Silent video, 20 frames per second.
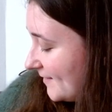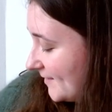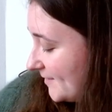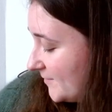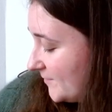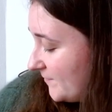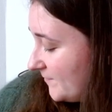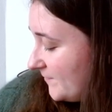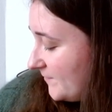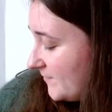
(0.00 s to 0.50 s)

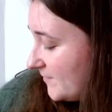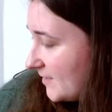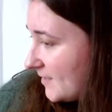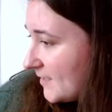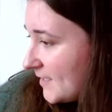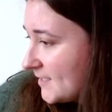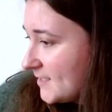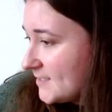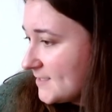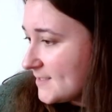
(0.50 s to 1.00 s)
And
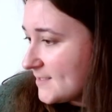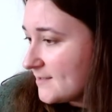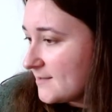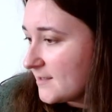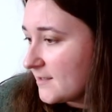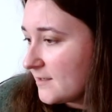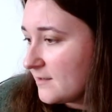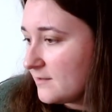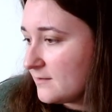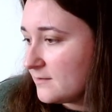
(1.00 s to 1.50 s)
it's in
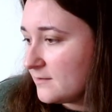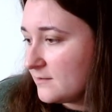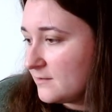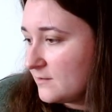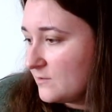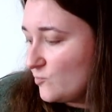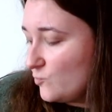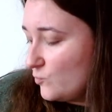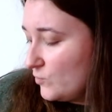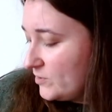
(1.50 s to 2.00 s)
the
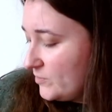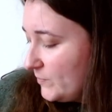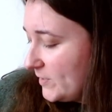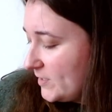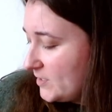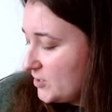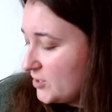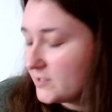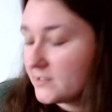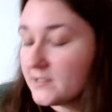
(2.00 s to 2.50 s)
colour Wood
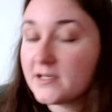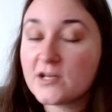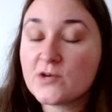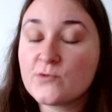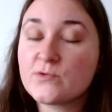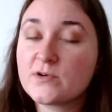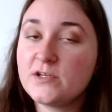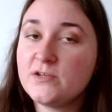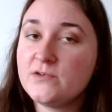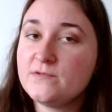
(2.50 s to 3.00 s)
Pigeon, and I
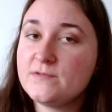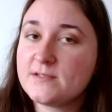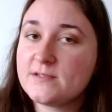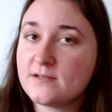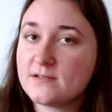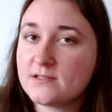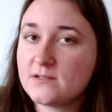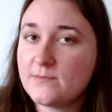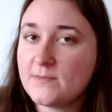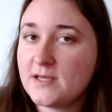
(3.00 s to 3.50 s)
want to use
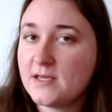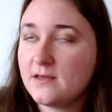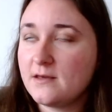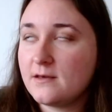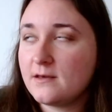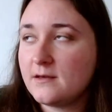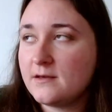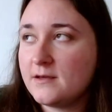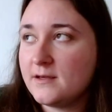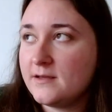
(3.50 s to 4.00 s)
that to make
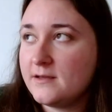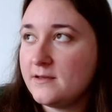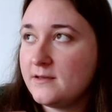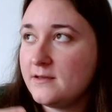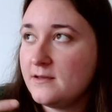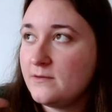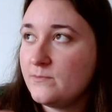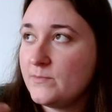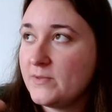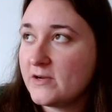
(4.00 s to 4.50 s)

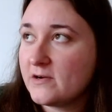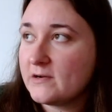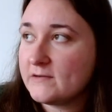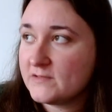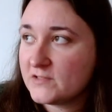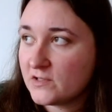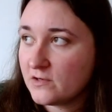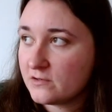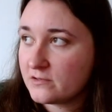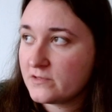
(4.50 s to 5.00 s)
a pair of
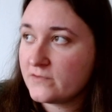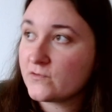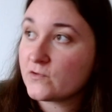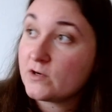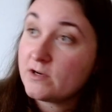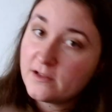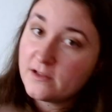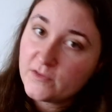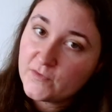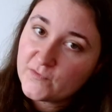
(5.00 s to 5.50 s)
socks for
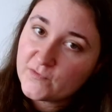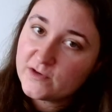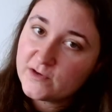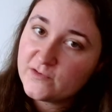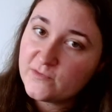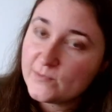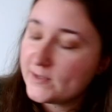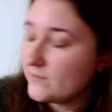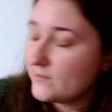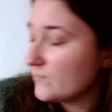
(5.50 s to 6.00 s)
another friend
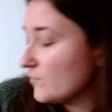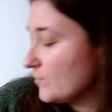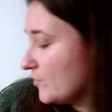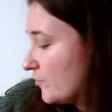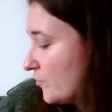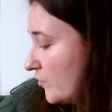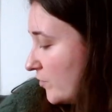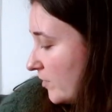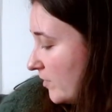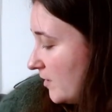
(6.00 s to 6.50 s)
of mine from
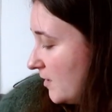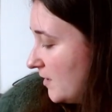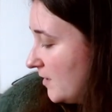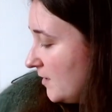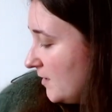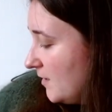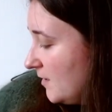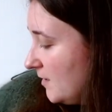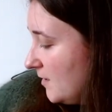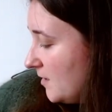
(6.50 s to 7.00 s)
York.
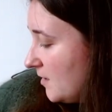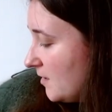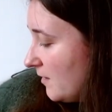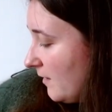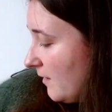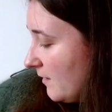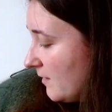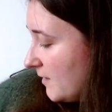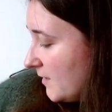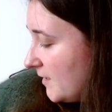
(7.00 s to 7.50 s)

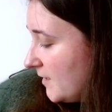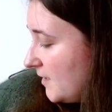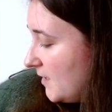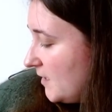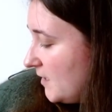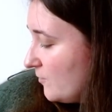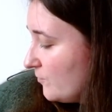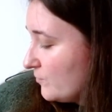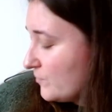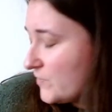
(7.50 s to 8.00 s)

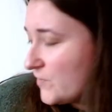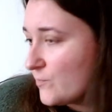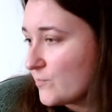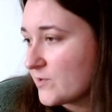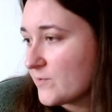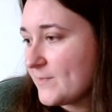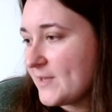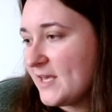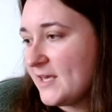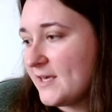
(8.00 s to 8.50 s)
I also want
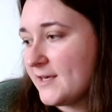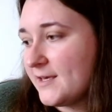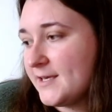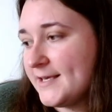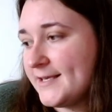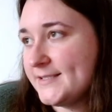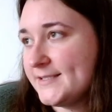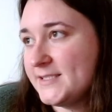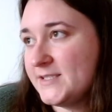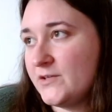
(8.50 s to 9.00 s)
to make
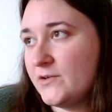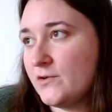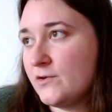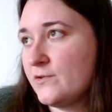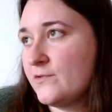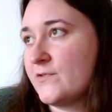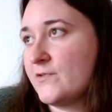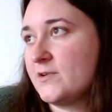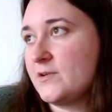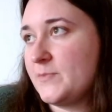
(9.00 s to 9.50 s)
his
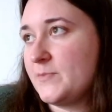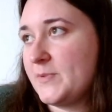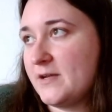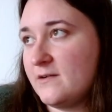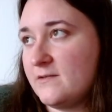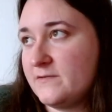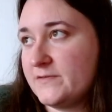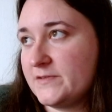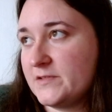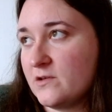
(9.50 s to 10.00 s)
girlfriend a
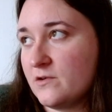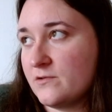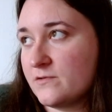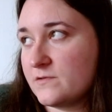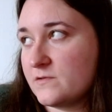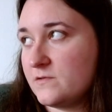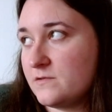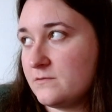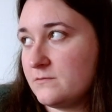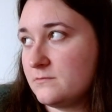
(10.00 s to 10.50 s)
pair of
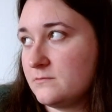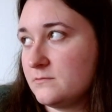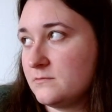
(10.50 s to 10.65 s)
socks.